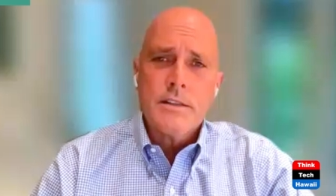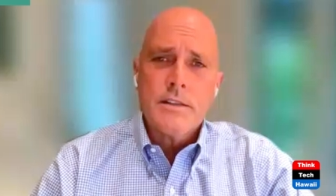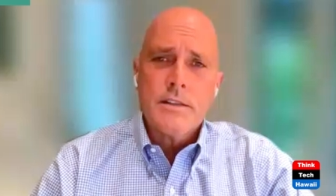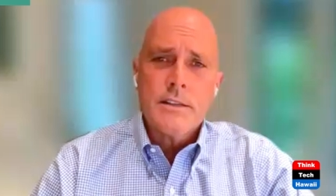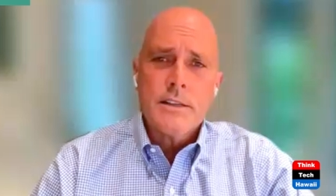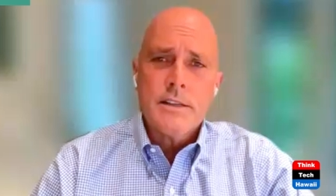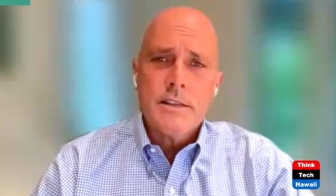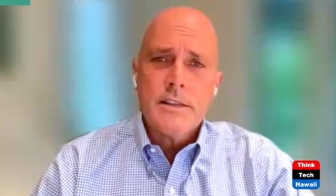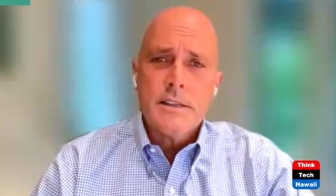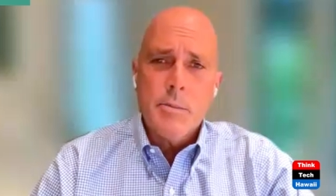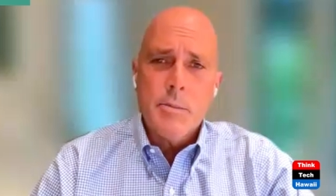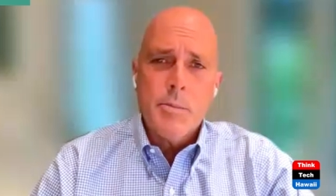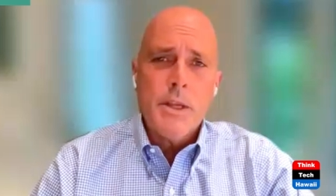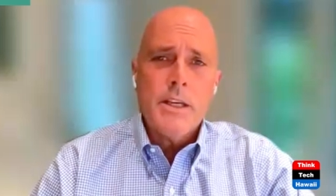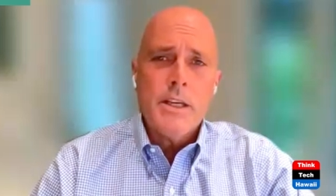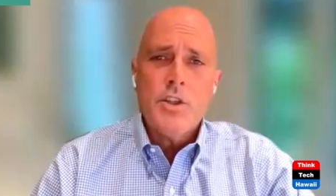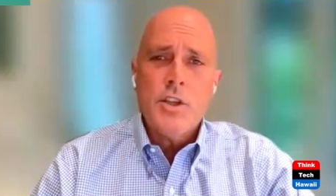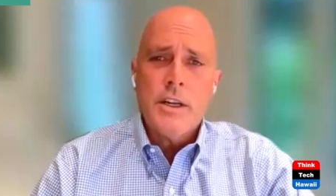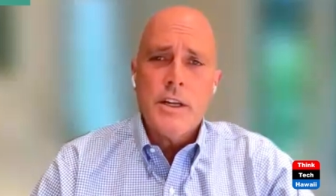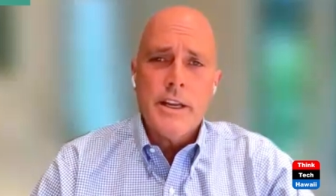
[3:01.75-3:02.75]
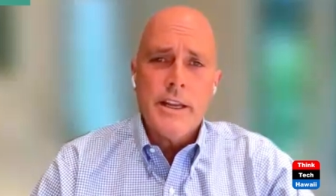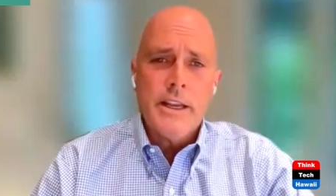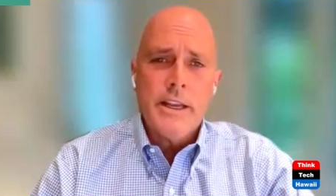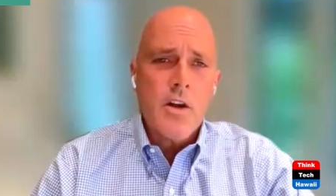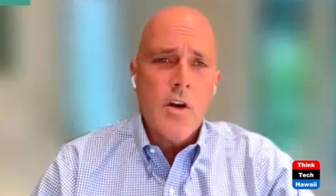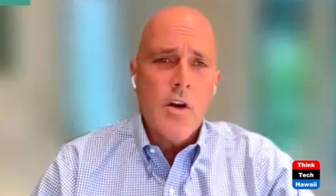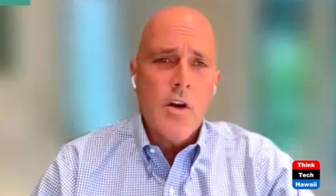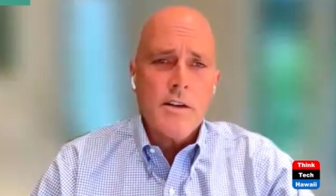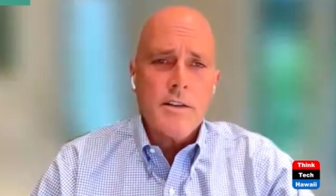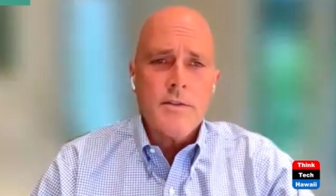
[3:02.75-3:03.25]
since the PG&E
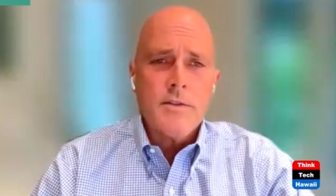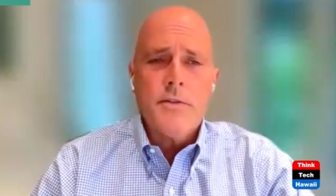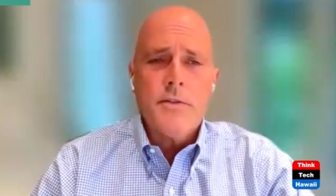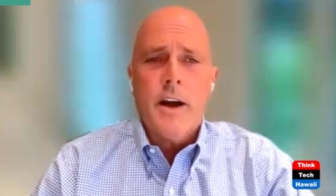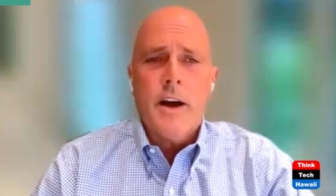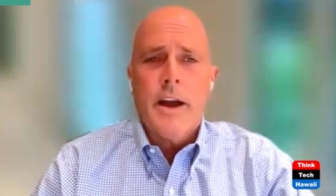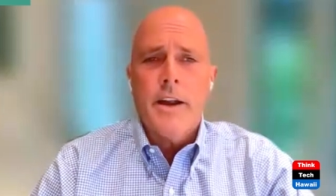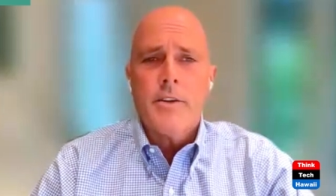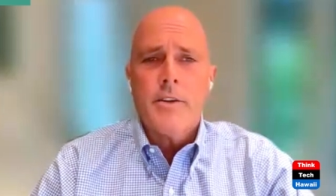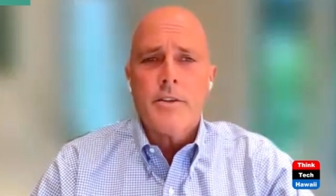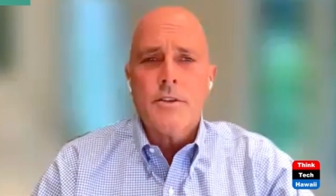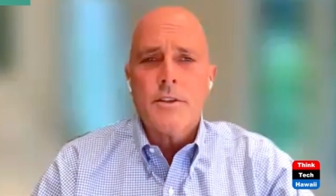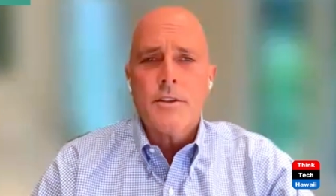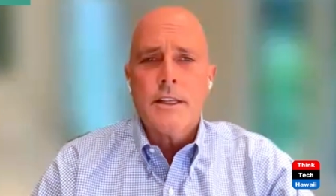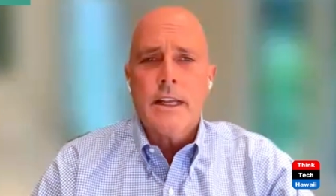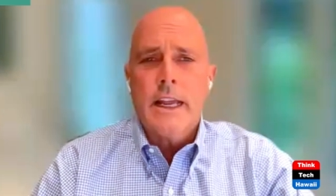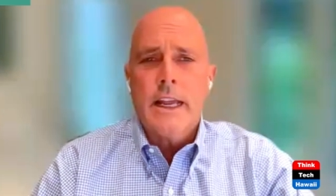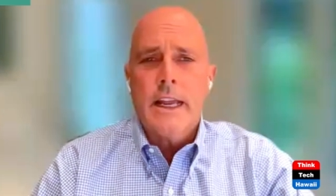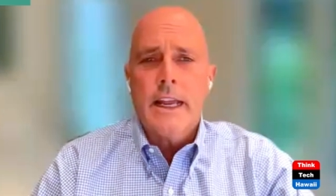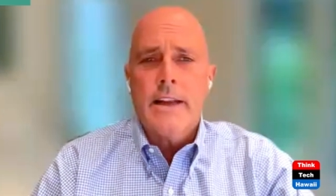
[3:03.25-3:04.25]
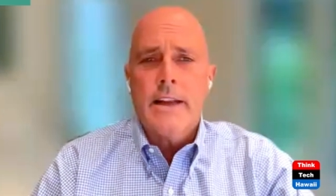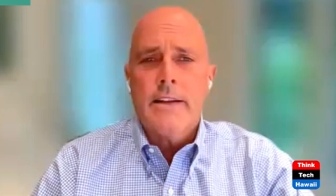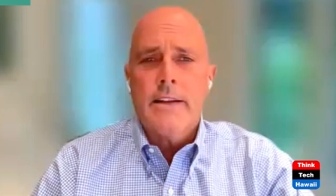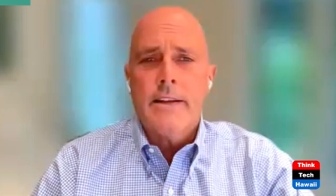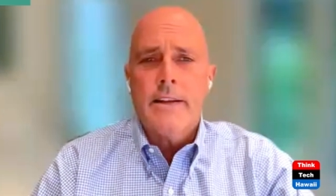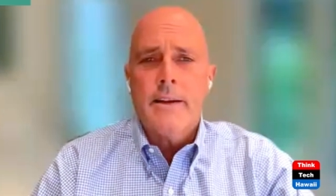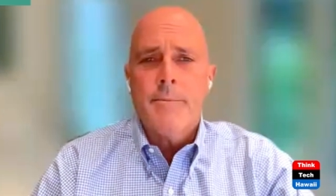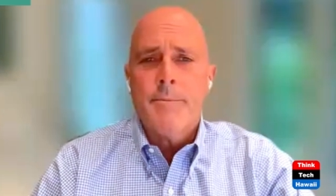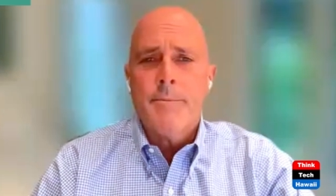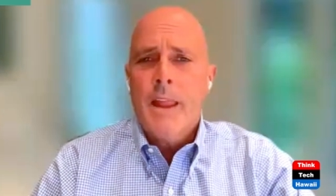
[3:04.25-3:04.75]
caused fires,
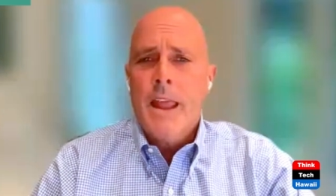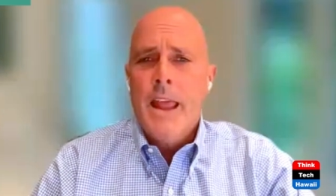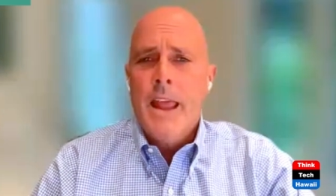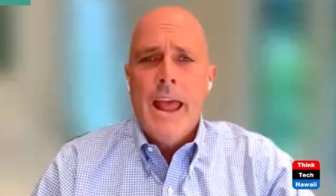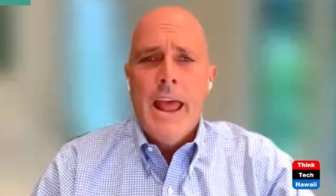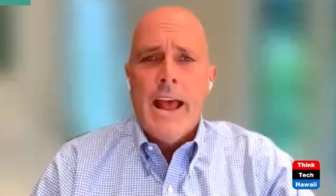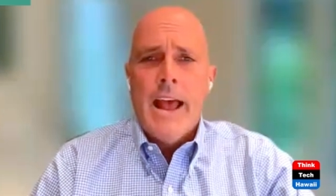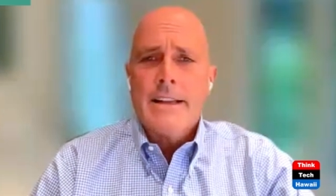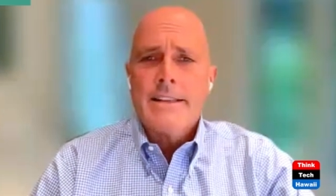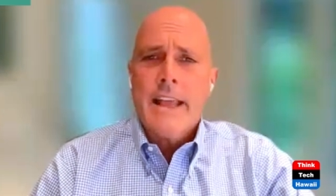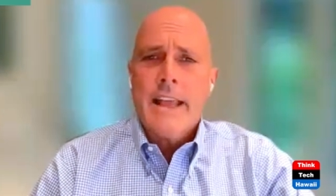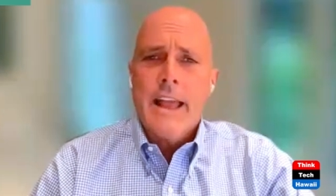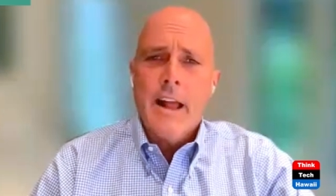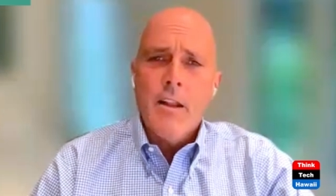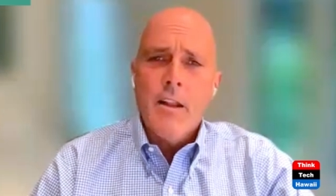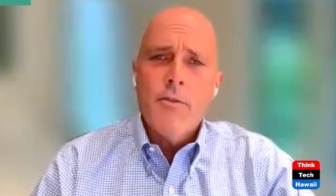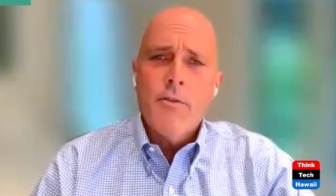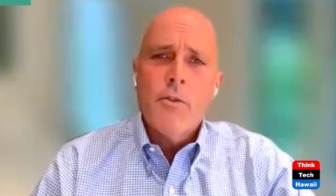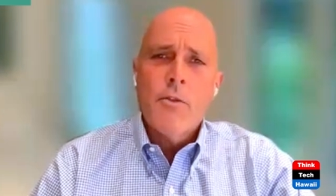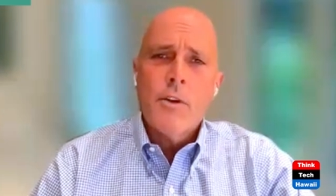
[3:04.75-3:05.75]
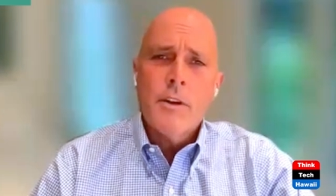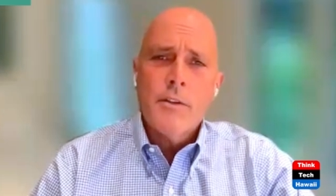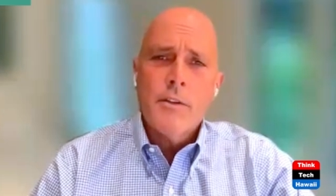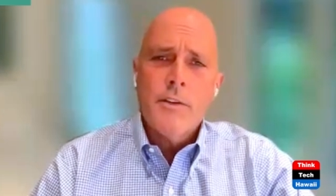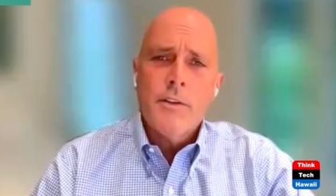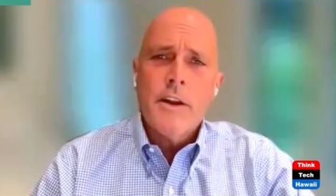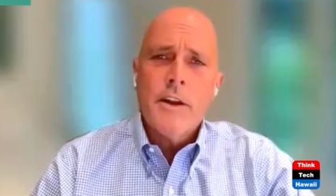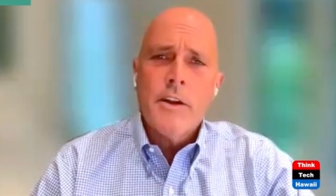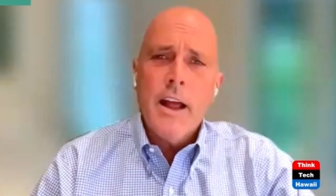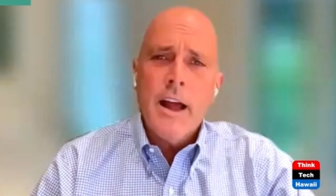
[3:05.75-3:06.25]
and um, has California
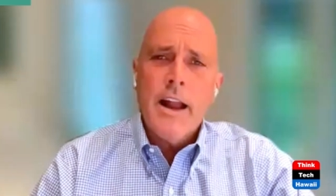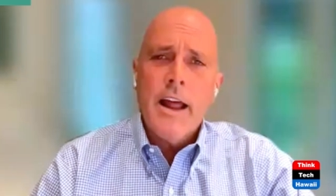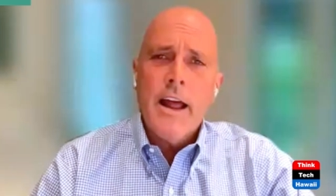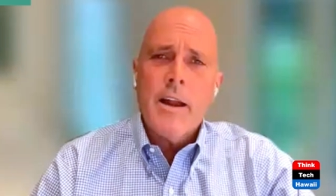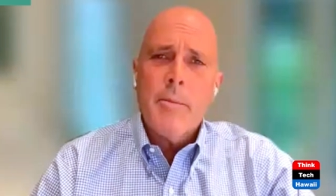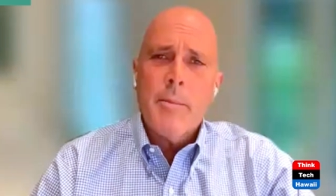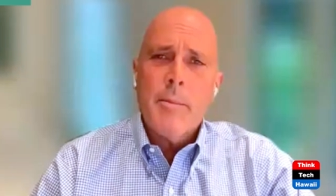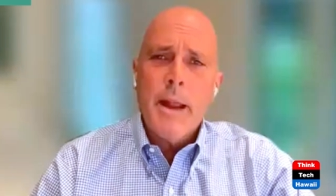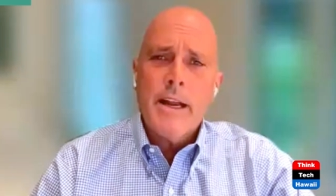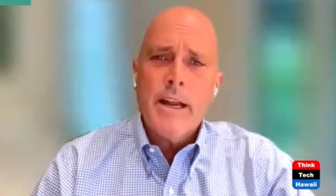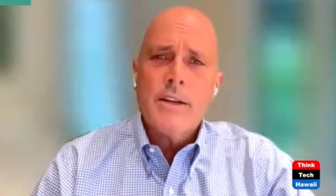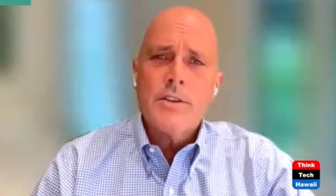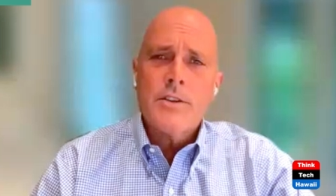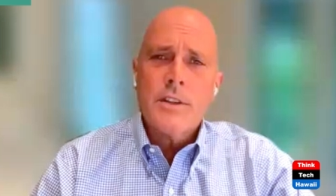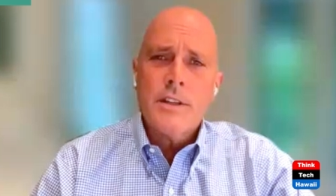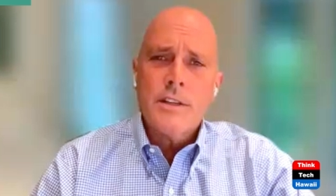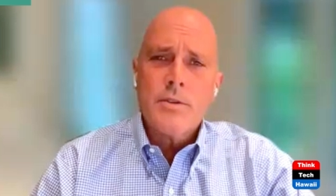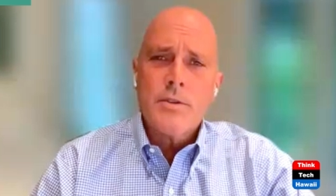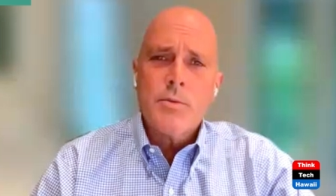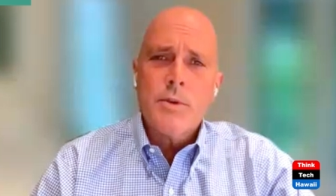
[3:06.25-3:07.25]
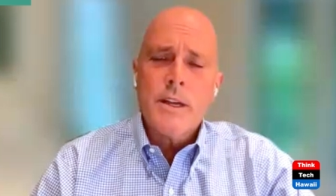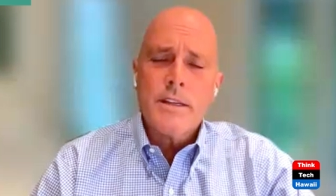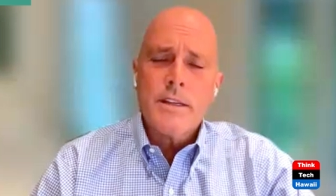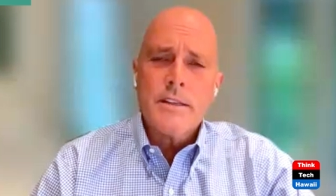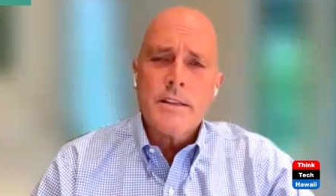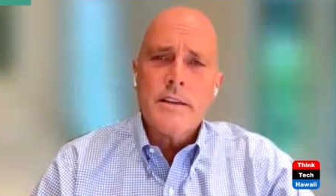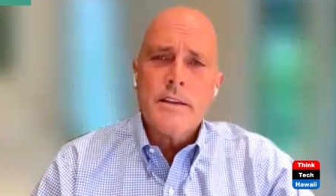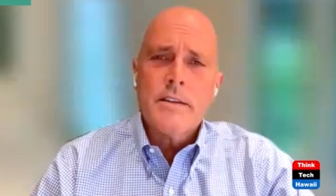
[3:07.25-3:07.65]
figured out how to manage this risk?